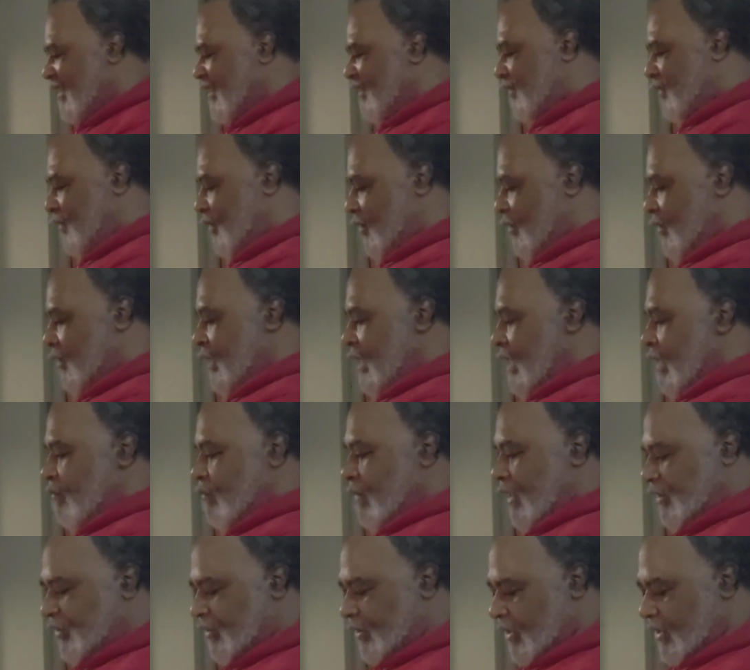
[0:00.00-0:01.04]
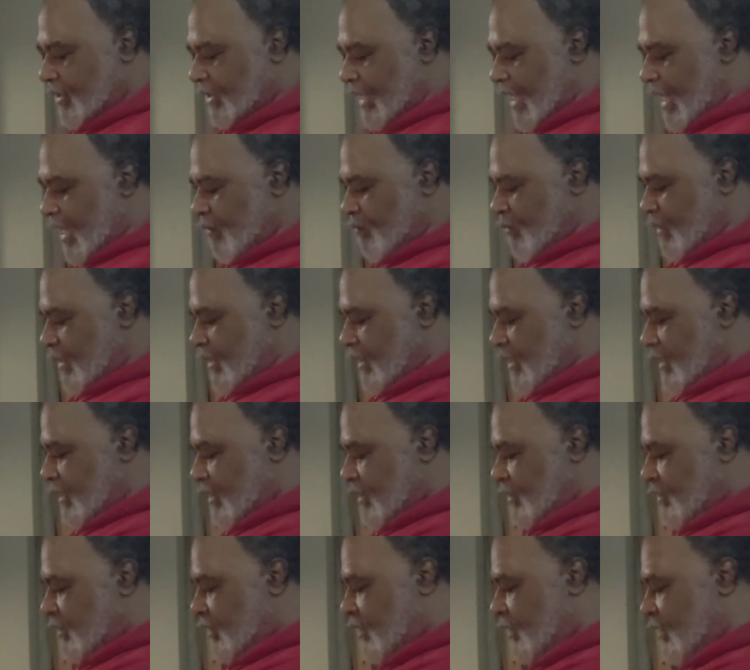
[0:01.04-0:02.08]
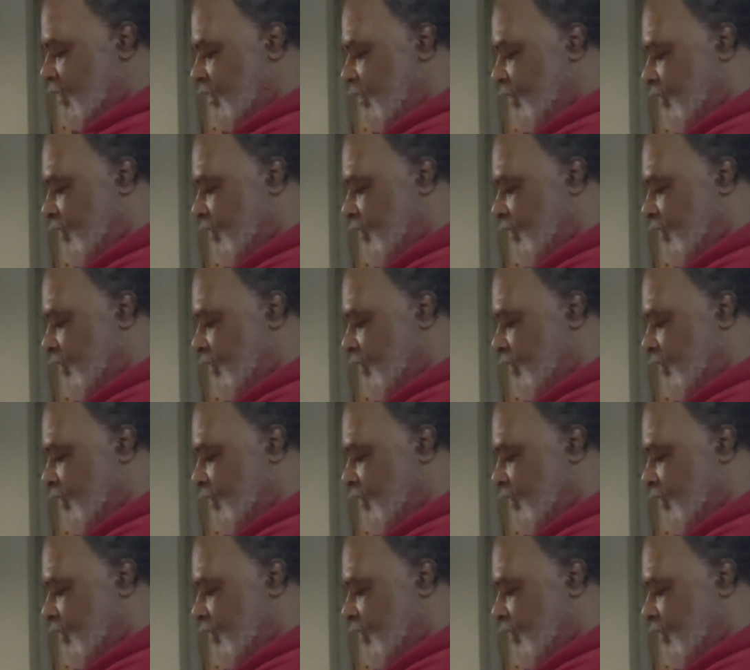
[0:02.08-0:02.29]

So my son gave me this.